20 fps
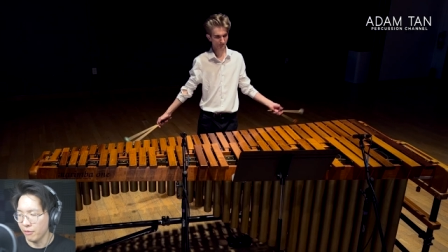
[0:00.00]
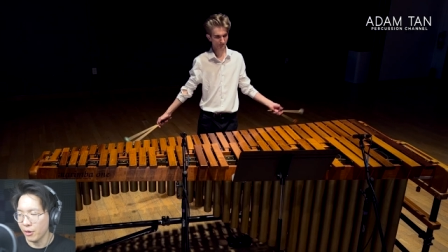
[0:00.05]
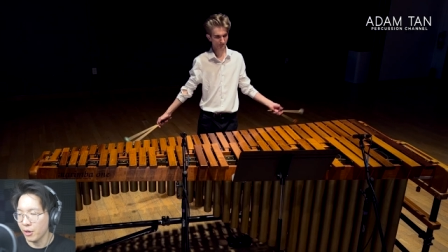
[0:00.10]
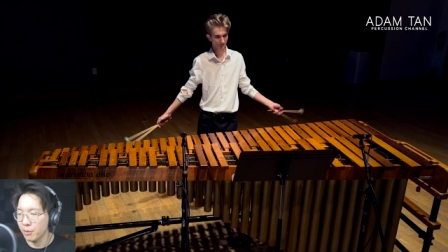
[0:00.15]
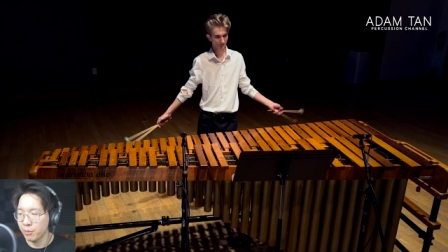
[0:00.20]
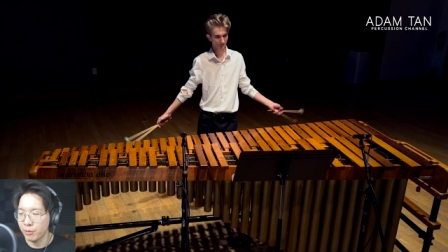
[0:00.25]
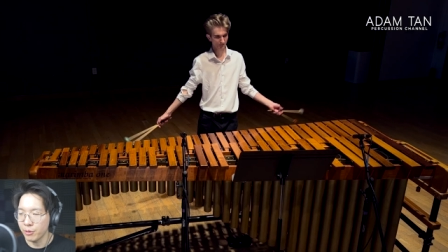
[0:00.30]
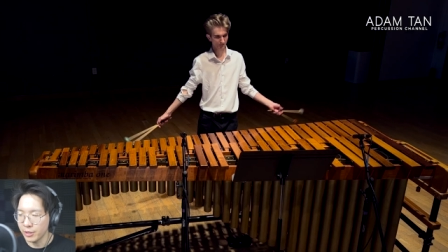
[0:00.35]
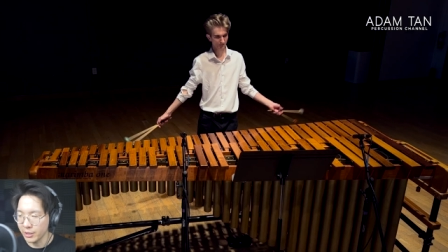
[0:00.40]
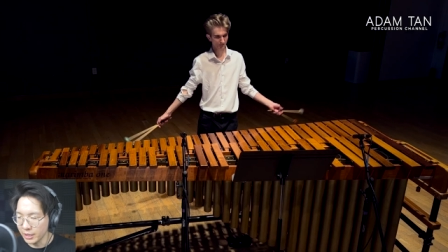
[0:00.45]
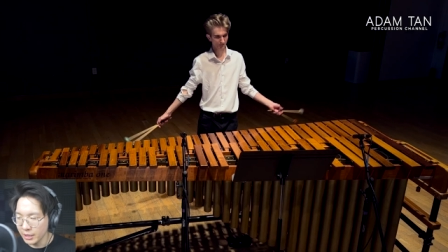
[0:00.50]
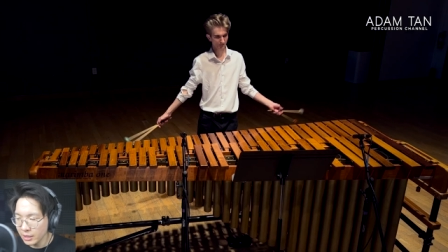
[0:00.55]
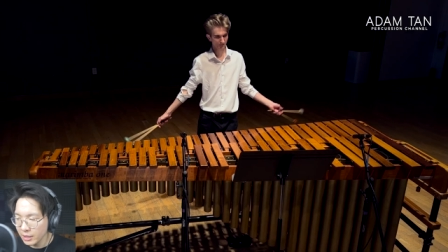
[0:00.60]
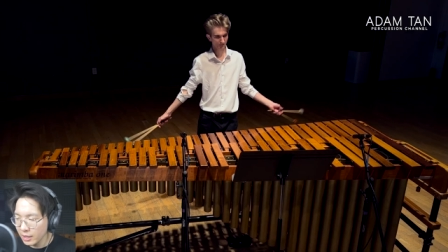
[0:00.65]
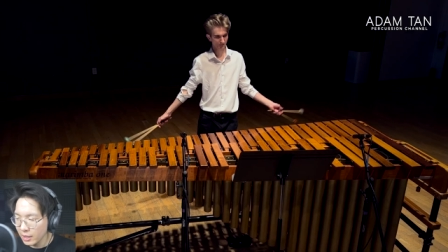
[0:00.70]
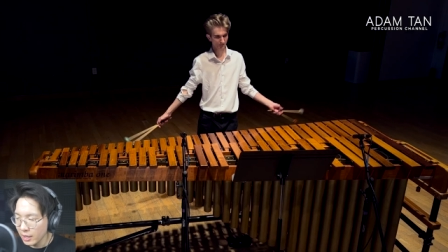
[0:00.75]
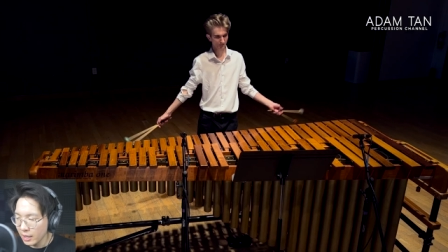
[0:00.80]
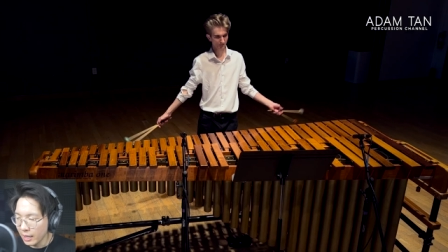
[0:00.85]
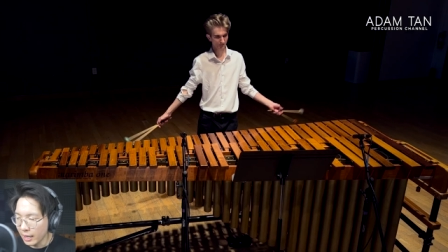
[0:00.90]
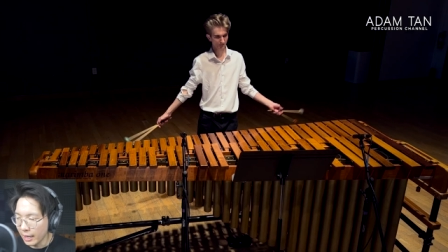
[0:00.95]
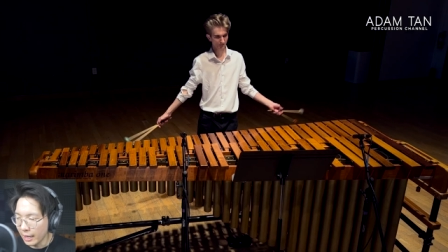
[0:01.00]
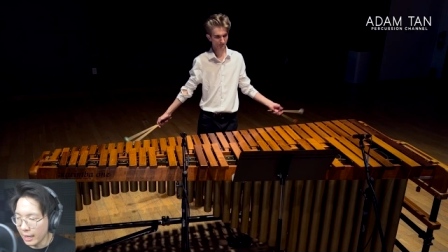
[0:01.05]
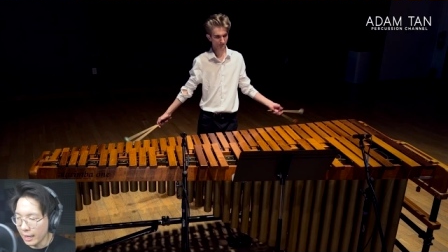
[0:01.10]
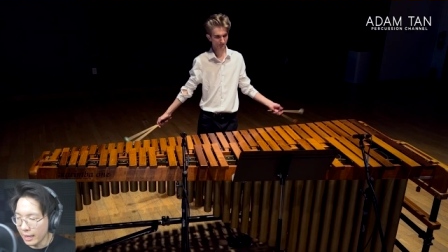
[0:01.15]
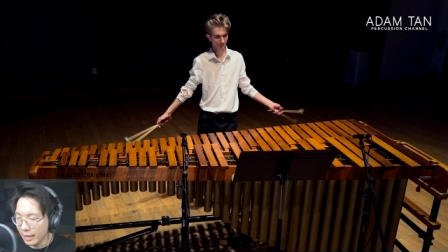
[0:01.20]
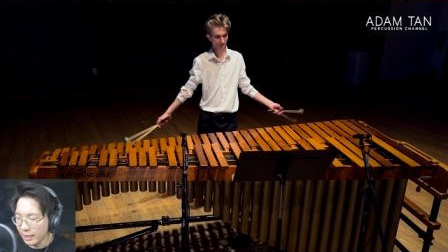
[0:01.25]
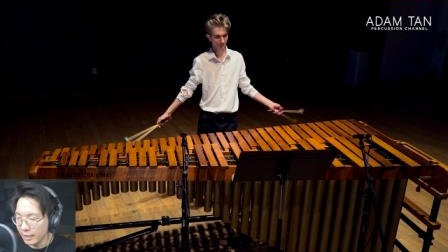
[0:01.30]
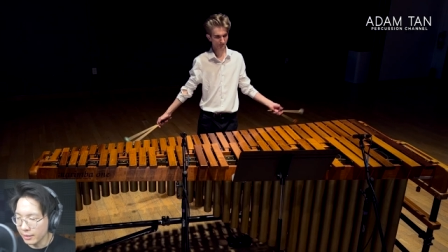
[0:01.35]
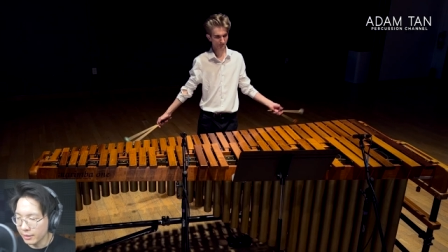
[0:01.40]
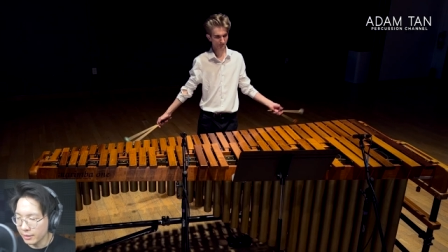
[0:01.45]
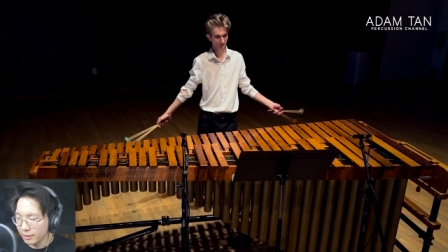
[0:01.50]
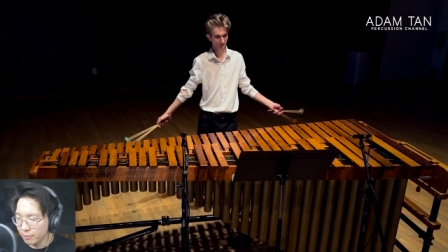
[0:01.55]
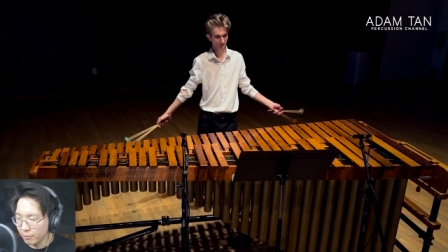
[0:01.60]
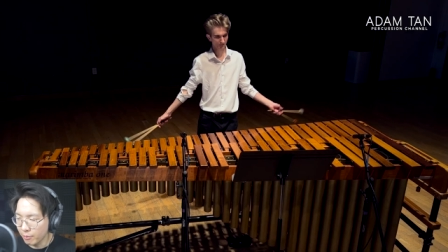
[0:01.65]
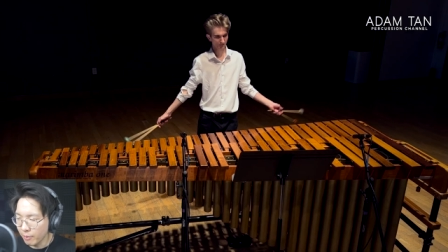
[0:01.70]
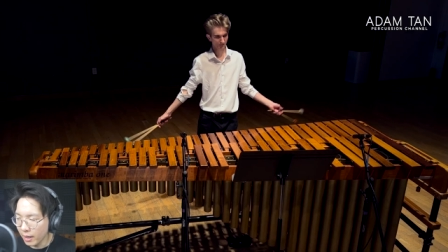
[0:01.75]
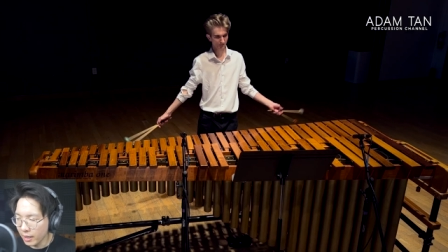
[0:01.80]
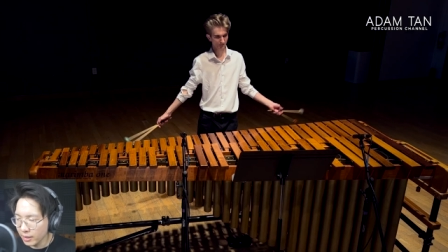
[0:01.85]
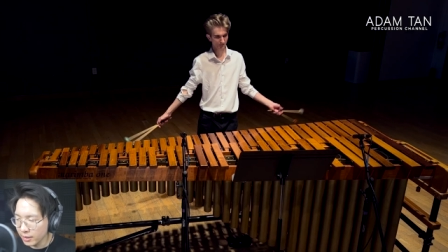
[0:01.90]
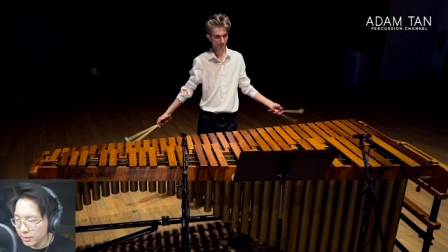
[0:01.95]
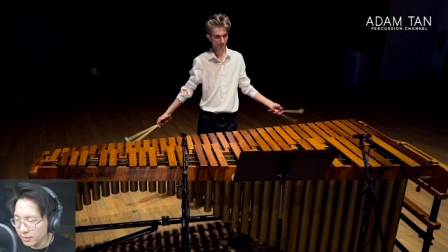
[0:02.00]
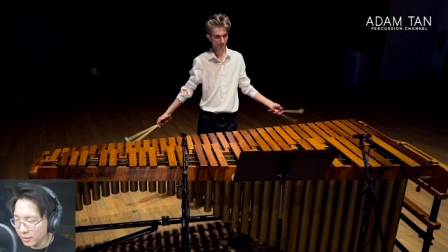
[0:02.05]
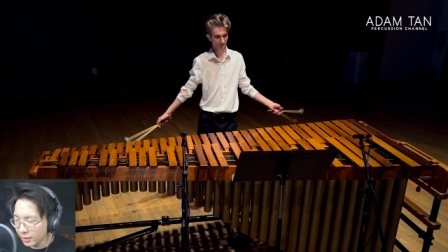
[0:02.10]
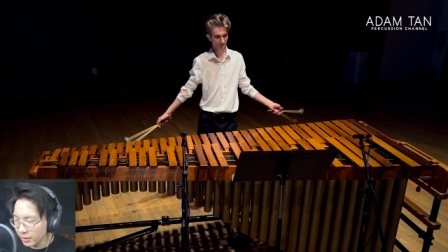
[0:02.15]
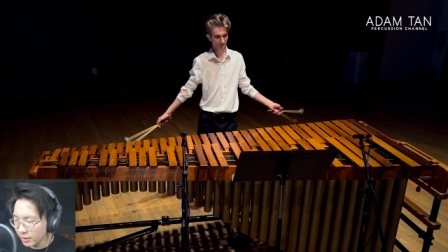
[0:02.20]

Are very pretty. And the mallets